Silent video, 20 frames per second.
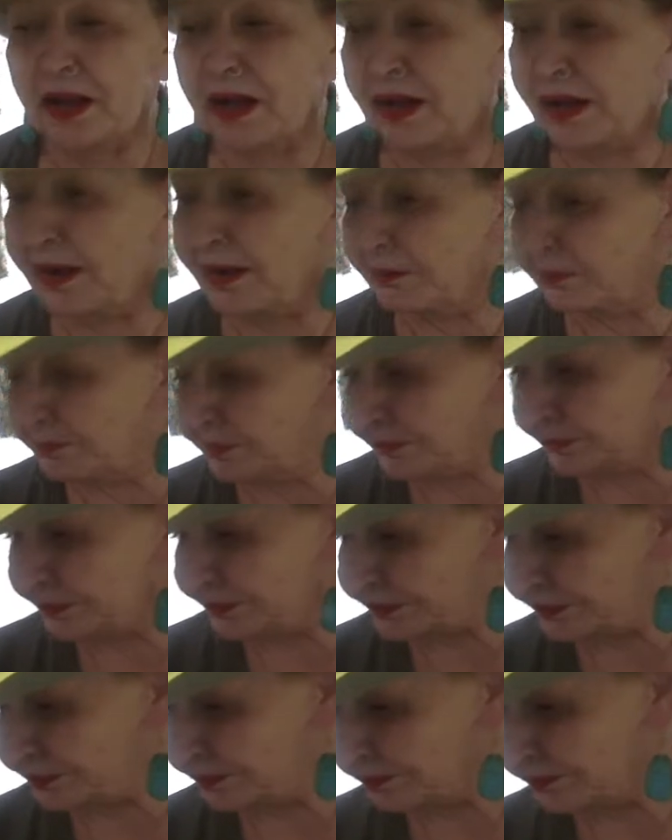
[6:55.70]
Um,
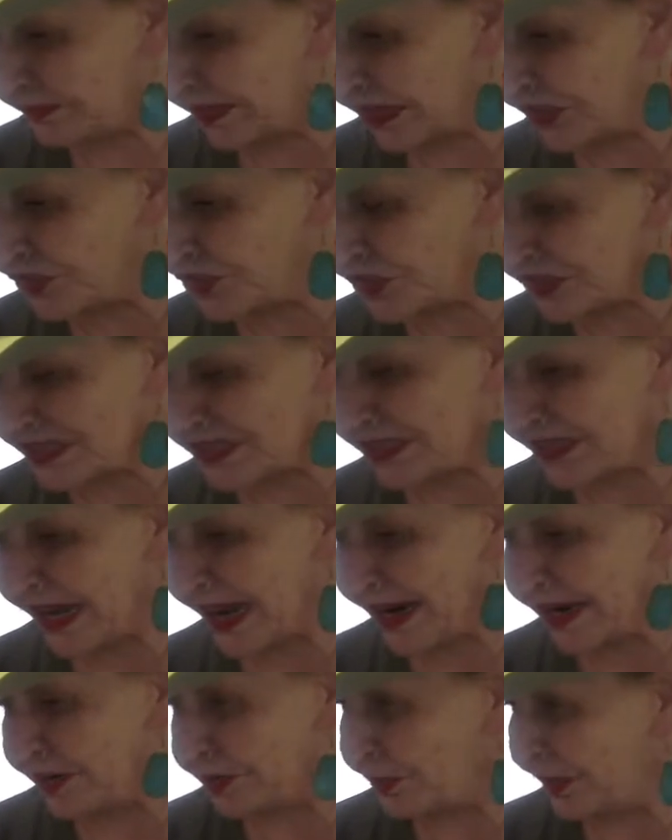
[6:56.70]
just
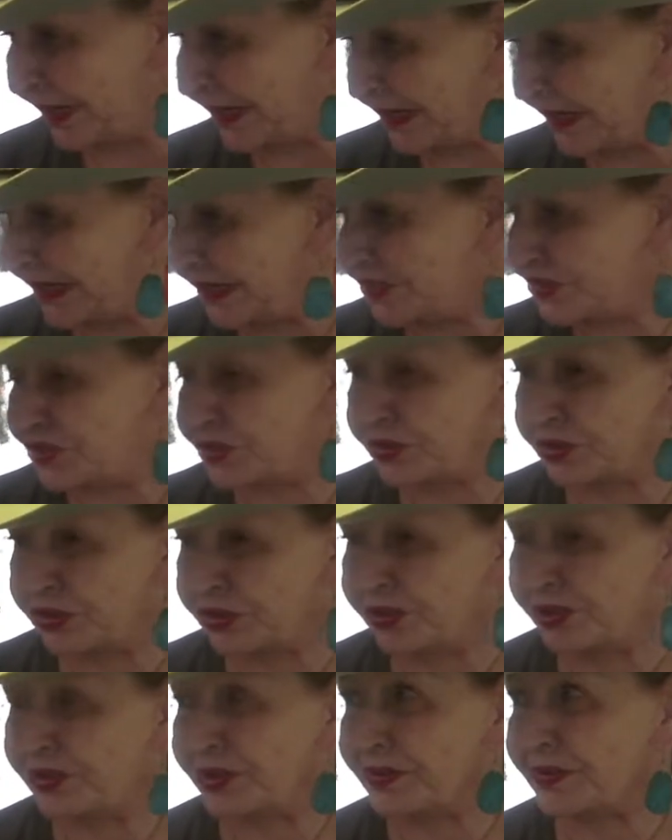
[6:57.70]
like we need to
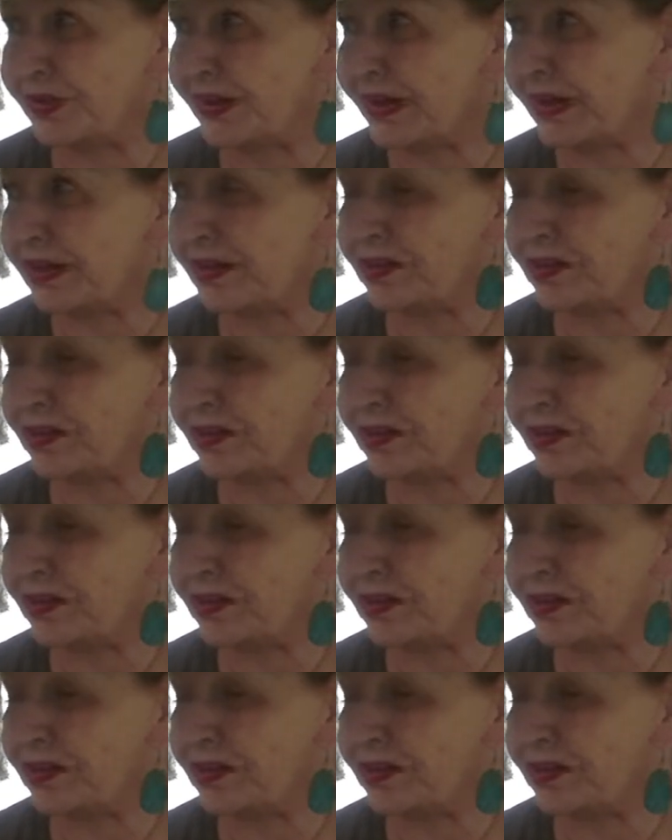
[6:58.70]
learn that